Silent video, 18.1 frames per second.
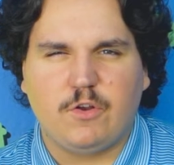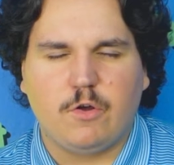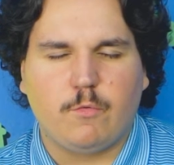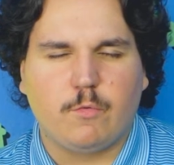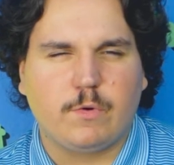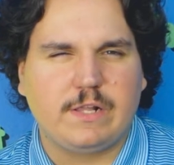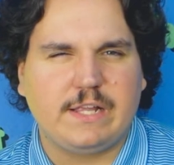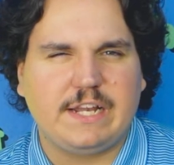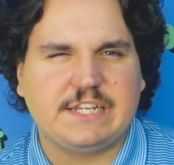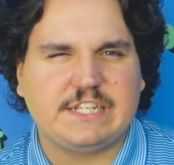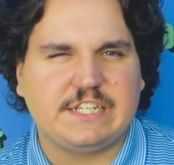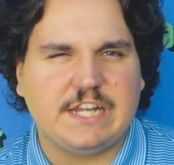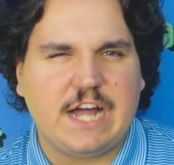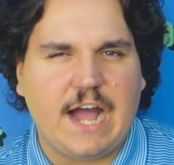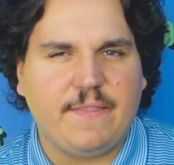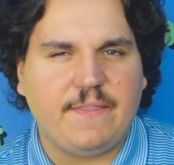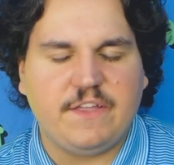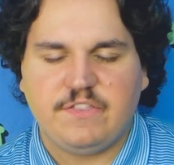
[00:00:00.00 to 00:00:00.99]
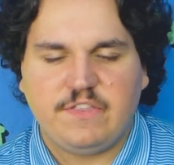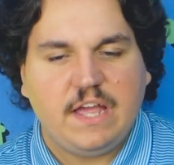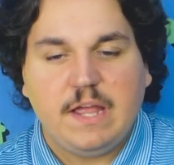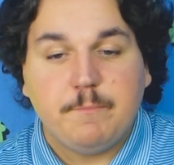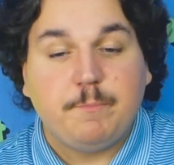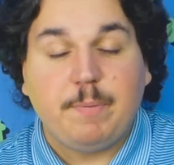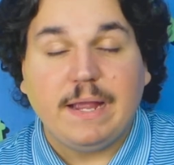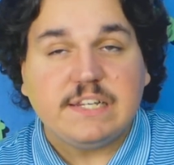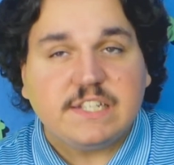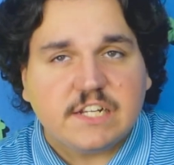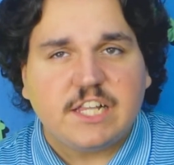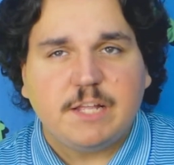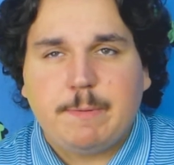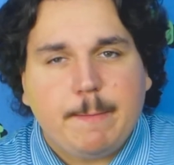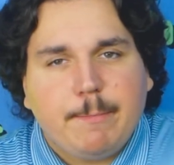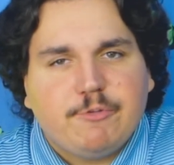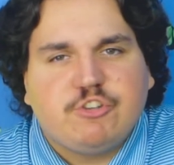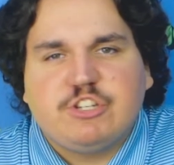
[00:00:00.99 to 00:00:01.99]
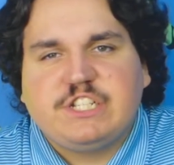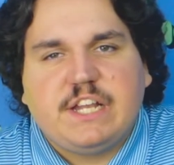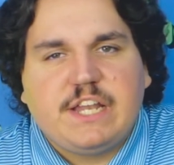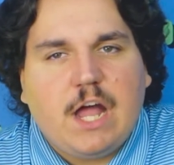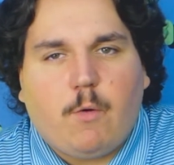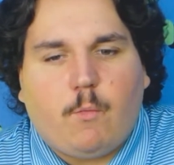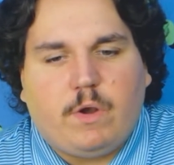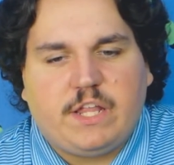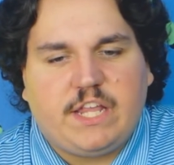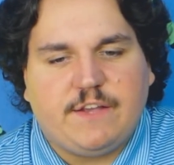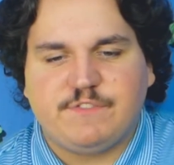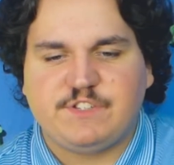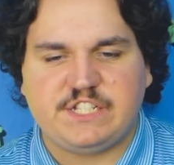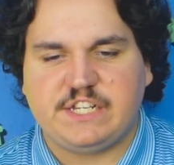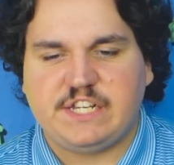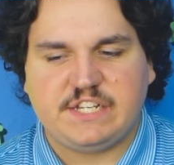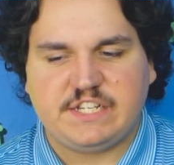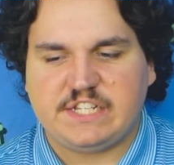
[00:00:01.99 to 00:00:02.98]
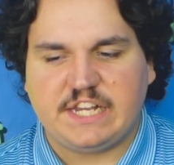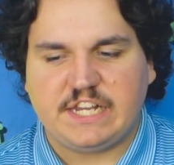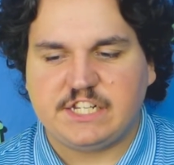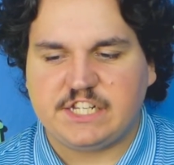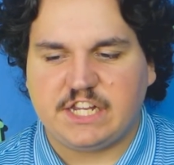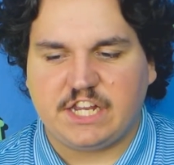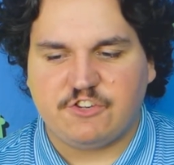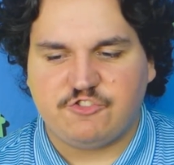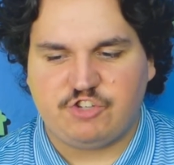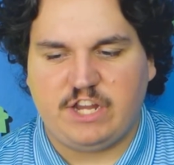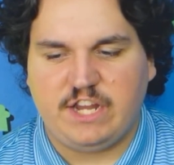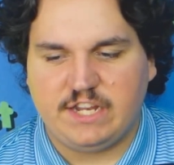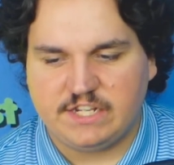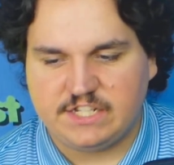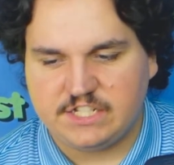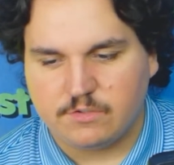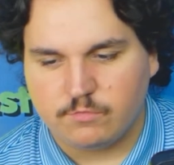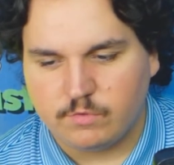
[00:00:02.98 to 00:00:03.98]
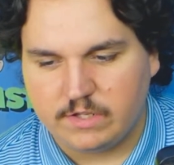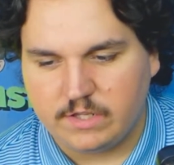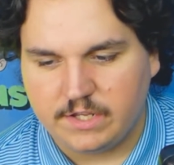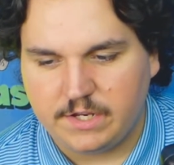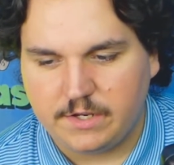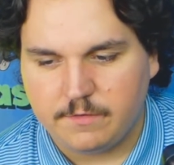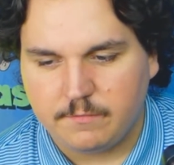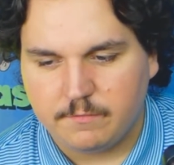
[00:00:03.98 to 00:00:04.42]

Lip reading: really it's not, basically people just did not want to give Sing Sing a chance, really.